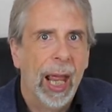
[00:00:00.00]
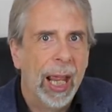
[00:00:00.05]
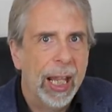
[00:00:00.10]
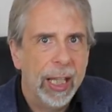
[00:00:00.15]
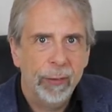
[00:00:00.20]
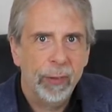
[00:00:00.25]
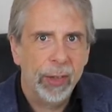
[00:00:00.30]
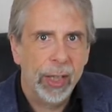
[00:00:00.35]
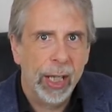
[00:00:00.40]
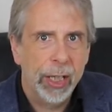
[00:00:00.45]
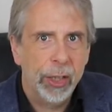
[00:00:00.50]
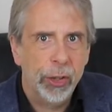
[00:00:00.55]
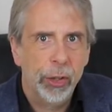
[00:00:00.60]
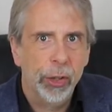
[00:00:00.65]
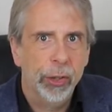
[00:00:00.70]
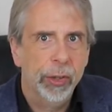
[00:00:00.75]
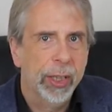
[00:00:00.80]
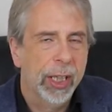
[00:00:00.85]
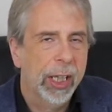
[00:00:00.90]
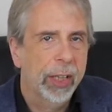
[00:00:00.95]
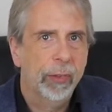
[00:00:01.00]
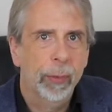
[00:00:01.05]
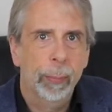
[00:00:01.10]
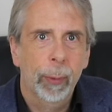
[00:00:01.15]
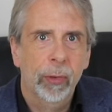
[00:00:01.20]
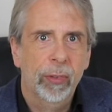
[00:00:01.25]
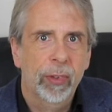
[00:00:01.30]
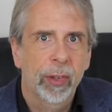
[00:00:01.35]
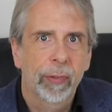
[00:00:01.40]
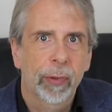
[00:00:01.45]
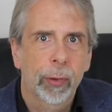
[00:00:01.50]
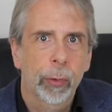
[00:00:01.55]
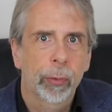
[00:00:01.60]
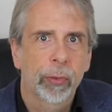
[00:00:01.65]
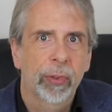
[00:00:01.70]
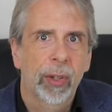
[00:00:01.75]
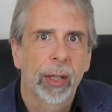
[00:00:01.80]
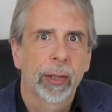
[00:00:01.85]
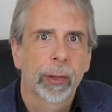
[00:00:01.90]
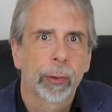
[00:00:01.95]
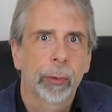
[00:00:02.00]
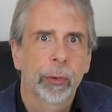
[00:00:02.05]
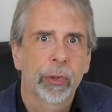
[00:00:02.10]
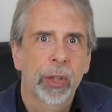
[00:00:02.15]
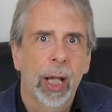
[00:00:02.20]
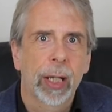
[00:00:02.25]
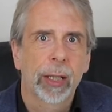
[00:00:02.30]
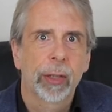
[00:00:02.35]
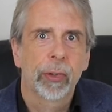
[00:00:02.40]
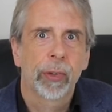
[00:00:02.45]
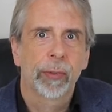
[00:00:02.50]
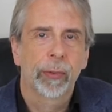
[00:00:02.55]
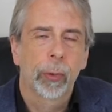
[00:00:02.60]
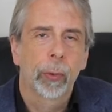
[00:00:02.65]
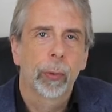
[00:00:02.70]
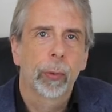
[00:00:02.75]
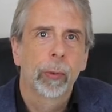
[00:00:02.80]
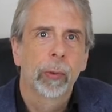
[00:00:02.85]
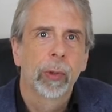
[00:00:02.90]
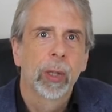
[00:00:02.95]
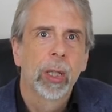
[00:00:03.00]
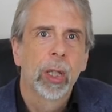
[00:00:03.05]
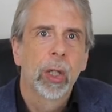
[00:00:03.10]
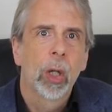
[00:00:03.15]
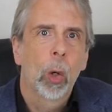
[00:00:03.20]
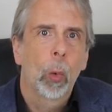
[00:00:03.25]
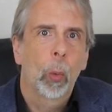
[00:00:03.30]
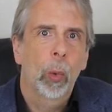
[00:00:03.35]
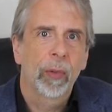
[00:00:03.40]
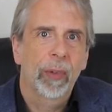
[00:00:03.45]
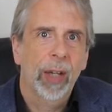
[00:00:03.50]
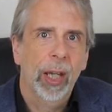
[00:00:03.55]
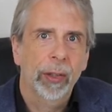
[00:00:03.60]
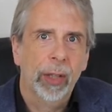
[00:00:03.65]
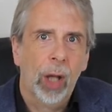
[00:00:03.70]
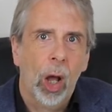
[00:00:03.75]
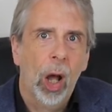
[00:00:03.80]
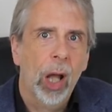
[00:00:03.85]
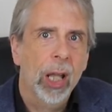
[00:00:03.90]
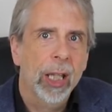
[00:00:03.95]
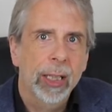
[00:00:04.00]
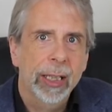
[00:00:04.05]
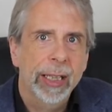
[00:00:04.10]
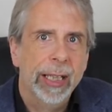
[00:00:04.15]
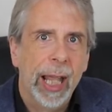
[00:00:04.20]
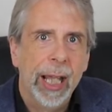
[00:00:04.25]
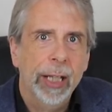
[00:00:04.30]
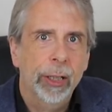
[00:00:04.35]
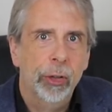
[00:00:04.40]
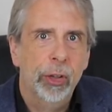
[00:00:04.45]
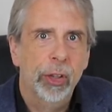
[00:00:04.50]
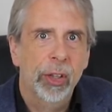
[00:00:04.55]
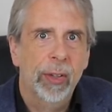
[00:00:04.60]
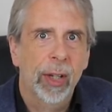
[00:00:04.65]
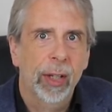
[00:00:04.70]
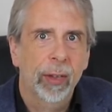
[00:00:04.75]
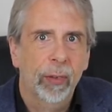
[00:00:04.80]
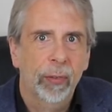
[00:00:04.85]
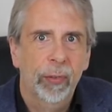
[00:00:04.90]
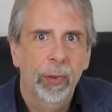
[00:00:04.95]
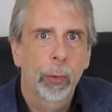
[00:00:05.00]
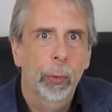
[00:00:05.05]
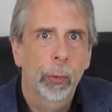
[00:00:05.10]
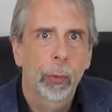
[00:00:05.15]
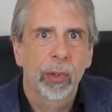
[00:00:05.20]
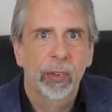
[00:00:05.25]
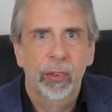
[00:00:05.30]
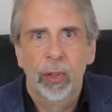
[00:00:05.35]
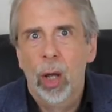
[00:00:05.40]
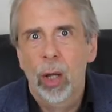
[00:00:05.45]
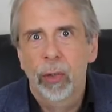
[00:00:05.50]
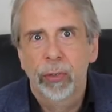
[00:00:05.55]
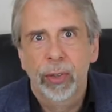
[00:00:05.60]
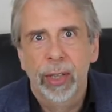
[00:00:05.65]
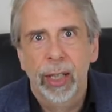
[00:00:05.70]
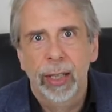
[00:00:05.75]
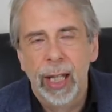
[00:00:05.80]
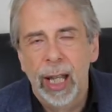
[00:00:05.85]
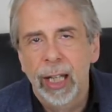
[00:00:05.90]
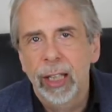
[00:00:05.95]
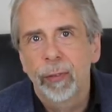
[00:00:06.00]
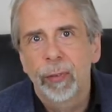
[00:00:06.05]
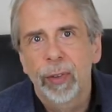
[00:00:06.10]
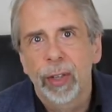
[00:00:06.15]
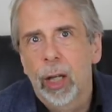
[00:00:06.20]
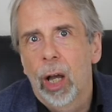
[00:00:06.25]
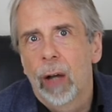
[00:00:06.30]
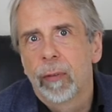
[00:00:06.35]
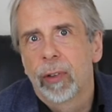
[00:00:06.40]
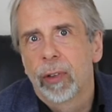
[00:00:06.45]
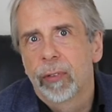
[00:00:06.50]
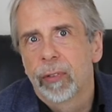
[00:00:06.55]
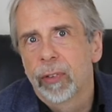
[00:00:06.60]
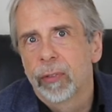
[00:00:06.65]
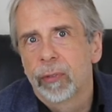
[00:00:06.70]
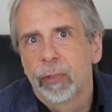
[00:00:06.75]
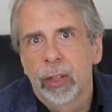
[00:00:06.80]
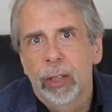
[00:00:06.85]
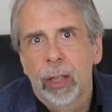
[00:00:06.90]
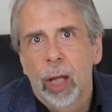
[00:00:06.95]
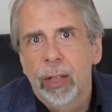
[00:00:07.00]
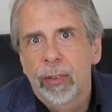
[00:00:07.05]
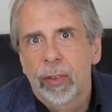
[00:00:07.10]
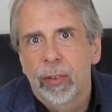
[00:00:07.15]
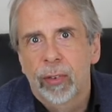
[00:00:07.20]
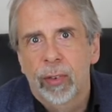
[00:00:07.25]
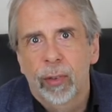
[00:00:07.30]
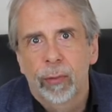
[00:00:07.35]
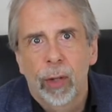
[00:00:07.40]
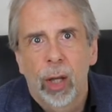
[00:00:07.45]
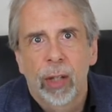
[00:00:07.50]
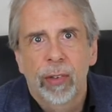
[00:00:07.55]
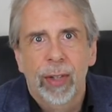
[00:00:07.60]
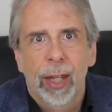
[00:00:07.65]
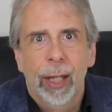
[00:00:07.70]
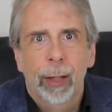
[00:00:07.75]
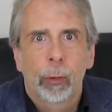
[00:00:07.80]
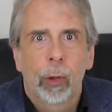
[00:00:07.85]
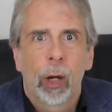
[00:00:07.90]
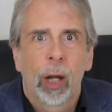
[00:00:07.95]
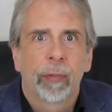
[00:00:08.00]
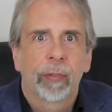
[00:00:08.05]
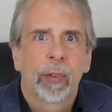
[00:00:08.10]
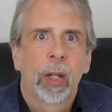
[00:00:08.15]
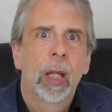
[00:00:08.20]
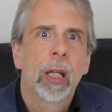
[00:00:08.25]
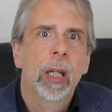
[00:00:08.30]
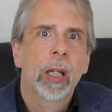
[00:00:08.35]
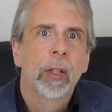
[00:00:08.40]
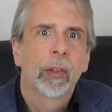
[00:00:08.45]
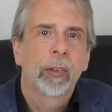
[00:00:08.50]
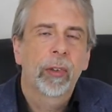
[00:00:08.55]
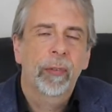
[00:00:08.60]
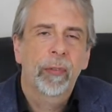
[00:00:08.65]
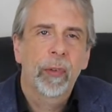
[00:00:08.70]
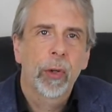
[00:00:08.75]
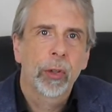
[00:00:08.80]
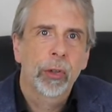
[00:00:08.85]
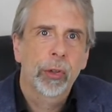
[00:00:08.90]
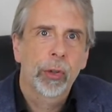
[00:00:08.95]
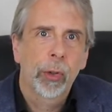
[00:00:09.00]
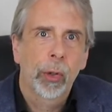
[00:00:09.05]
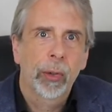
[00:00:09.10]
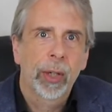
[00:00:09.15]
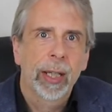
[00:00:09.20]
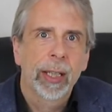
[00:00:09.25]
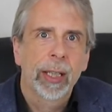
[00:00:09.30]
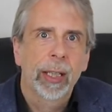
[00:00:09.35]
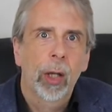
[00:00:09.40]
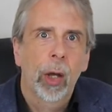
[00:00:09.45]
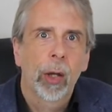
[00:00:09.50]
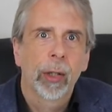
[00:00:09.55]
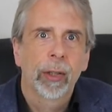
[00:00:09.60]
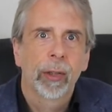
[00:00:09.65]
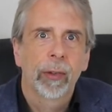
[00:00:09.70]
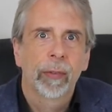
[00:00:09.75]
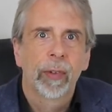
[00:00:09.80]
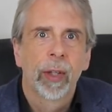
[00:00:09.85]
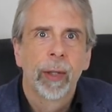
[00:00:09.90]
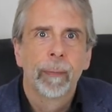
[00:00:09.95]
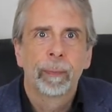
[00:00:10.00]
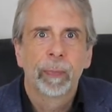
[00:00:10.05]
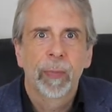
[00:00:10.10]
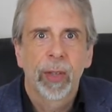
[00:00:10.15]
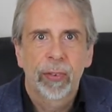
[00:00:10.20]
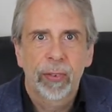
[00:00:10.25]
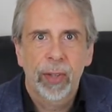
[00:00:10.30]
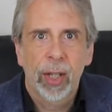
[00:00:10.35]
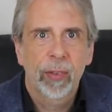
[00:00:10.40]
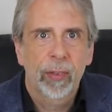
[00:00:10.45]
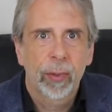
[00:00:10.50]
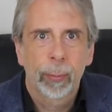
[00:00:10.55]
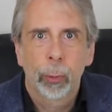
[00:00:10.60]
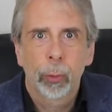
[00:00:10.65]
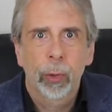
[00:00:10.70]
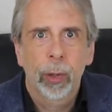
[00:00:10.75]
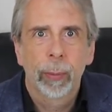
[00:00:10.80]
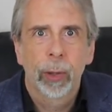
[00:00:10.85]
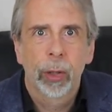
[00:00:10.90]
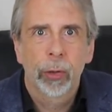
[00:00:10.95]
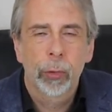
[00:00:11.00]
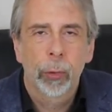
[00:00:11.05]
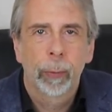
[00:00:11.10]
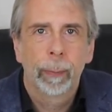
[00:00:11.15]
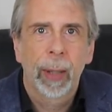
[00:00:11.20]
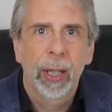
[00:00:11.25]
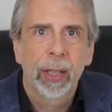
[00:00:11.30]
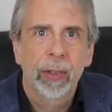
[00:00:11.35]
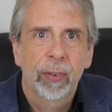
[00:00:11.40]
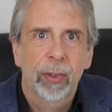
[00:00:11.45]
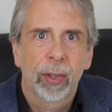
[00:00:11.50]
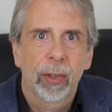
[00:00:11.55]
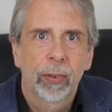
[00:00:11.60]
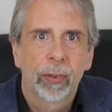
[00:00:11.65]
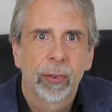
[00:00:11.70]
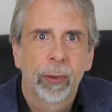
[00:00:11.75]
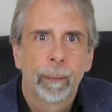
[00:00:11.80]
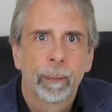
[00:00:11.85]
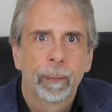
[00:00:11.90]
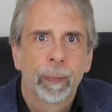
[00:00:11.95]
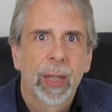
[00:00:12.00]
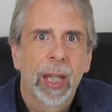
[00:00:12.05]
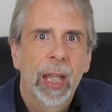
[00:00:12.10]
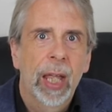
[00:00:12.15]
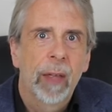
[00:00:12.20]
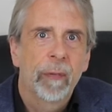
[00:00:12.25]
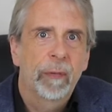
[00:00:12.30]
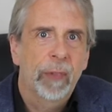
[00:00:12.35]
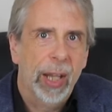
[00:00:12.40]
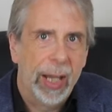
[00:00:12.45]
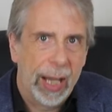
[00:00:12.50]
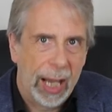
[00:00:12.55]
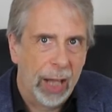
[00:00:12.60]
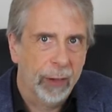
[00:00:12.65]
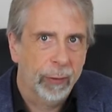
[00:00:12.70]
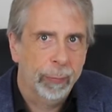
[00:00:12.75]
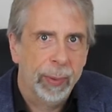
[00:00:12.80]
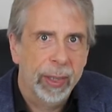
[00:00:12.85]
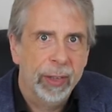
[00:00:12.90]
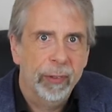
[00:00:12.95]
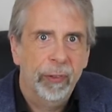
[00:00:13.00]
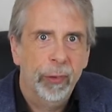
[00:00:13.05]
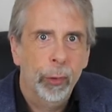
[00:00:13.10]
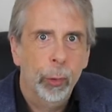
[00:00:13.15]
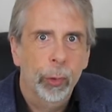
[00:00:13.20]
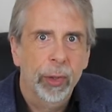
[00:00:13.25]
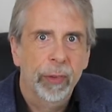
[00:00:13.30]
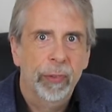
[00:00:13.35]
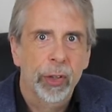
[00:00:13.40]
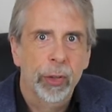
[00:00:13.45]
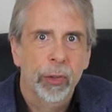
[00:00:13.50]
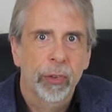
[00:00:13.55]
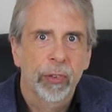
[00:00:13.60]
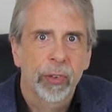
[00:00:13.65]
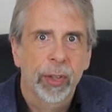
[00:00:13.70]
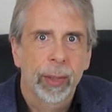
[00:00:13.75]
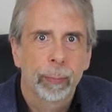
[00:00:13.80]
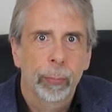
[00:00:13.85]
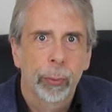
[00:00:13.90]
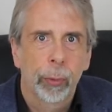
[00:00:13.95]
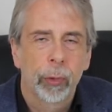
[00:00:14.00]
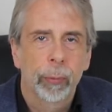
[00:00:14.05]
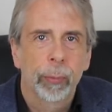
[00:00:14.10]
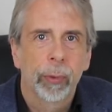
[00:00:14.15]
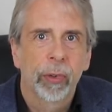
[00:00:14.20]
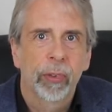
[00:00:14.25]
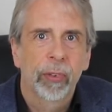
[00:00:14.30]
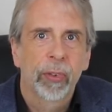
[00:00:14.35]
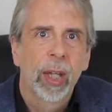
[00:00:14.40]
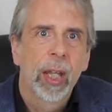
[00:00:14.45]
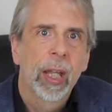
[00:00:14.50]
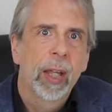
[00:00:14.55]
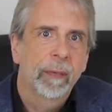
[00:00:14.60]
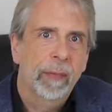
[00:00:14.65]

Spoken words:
Aviation is the most difficult technical challenge of all. Without highly energy-dense fuel, it's hard to get anything other than the lightest of light aircraft to function on any kind of sensible commercial basis. There have been fuel efficiency improvements.